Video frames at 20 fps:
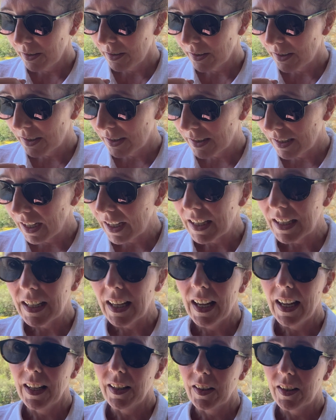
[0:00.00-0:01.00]
stayed
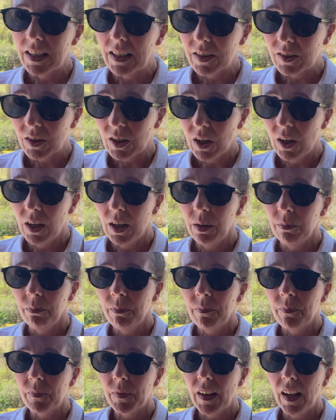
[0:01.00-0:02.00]
at this time
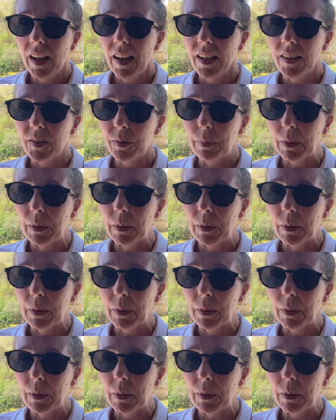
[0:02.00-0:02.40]
has